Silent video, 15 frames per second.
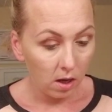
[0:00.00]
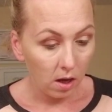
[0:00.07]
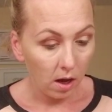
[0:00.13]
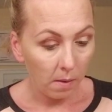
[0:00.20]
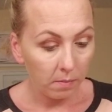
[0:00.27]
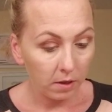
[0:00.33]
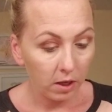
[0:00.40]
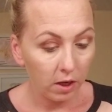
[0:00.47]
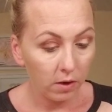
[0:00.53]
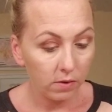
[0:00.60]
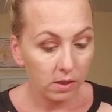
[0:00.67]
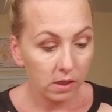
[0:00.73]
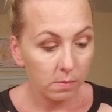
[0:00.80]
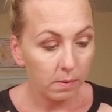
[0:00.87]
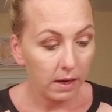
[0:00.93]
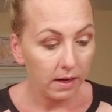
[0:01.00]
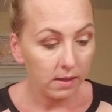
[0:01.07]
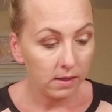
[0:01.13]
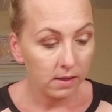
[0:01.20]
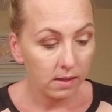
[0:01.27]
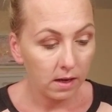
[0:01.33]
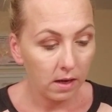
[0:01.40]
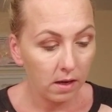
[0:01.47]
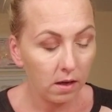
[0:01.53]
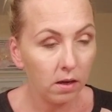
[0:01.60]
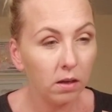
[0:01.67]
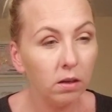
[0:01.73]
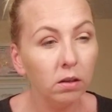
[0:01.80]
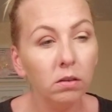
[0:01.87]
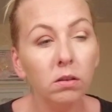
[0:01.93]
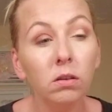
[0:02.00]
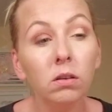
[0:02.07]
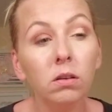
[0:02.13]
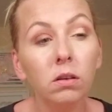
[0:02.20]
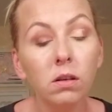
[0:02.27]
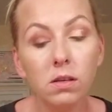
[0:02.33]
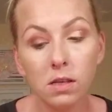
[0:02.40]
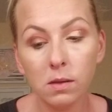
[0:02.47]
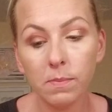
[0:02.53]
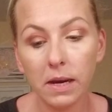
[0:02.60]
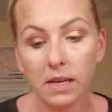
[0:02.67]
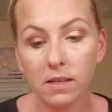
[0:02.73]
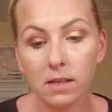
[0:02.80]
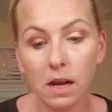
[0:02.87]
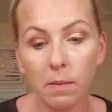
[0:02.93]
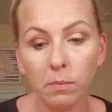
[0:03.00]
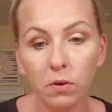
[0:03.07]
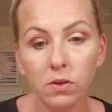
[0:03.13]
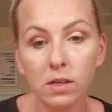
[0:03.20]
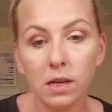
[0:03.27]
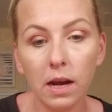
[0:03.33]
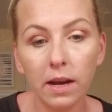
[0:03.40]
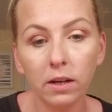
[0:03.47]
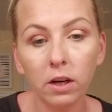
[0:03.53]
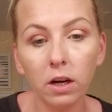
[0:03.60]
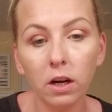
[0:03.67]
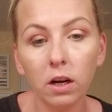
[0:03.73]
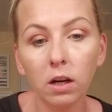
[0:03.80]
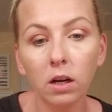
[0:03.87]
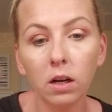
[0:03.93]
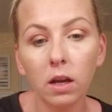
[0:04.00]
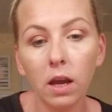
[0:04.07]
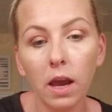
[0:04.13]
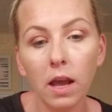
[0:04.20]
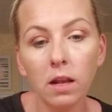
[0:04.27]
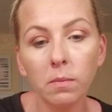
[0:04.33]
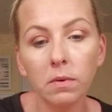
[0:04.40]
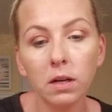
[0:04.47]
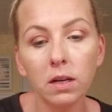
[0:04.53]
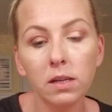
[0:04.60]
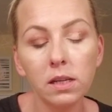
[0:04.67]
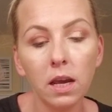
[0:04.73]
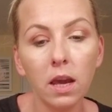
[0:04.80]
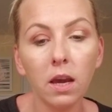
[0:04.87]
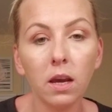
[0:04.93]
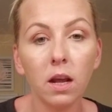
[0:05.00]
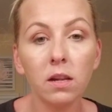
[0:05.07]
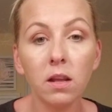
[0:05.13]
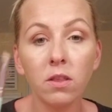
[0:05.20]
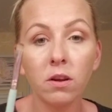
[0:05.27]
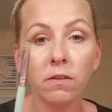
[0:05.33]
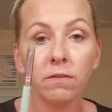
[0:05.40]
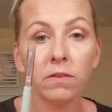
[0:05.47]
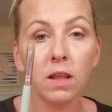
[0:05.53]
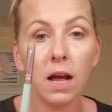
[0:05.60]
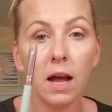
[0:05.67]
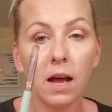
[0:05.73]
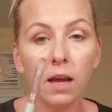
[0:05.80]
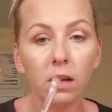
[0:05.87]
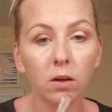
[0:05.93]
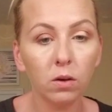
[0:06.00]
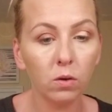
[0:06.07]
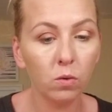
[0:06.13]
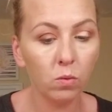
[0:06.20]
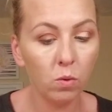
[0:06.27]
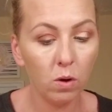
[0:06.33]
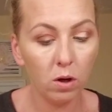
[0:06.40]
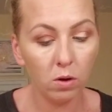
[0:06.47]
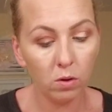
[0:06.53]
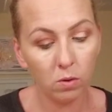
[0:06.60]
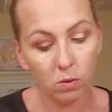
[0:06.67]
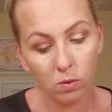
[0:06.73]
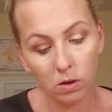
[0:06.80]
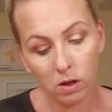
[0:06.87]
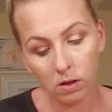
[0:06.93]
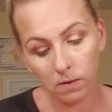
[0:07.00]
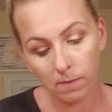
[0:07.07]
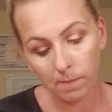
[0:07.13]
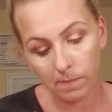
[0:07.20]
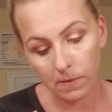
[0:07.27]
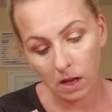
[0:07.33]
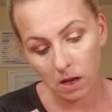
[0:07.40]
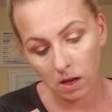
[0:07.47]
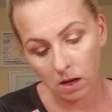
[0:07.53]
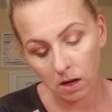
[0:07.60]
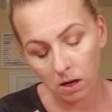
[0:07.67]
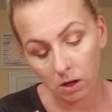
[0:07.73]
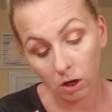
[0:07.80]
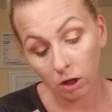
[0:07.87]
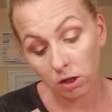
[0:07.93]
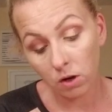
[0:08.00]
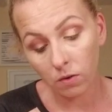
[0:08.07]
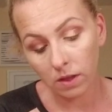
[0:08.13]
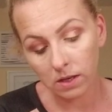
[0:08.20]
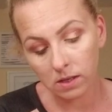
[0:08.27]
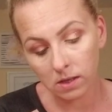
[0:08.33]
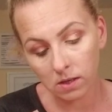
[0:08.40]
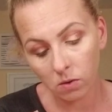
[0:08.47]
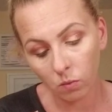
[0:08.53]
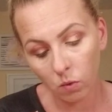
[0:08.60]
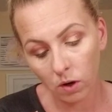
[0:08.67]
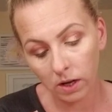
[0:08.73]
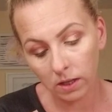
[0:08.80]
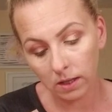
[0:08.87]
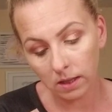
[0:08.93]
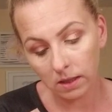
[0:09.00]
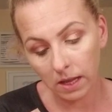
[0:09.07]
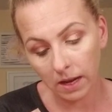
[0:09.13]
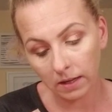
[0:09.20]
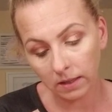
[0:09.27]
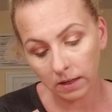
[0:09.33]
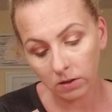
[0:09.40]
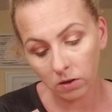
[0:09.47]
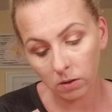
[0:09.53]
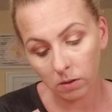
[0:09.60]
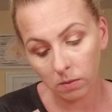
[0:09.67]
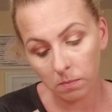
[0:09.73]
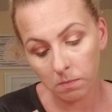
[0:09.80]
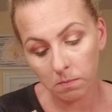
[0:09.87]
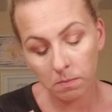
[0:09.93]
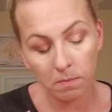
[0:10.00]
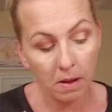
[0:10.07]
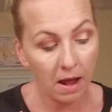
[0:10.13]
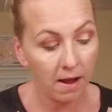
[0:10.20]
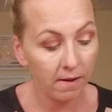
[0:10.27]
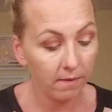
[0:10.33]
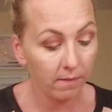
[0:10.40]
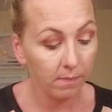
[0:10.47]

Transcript: I'm going to use spiced apple cider. And I'm going to take another flat Quo, this is a Royal & Langnickel matte,